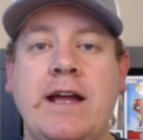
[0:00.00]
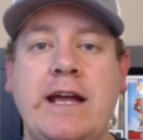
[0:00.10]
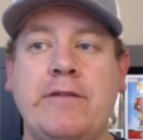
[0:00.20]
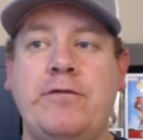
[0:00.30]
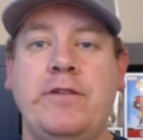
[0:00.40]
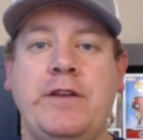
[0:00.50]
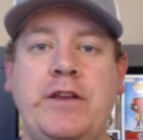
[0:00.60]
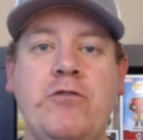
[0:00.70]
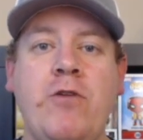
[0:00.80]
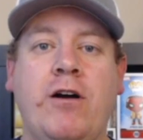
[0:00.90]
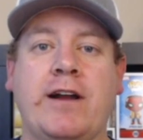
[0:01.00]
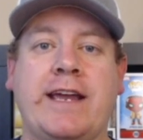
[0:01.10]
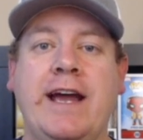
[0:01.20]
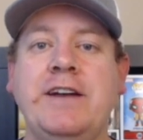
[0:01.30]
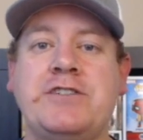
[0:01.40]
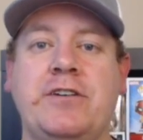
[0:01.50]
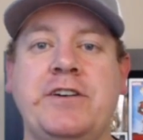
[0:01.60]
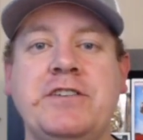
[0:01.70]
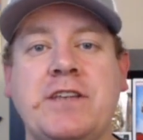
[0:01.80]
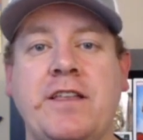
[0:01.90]
If you are a catcher and
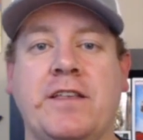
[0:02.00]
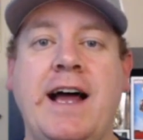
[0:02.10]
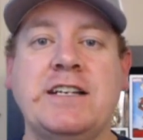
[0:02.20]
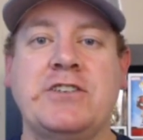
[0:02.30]
you saw that last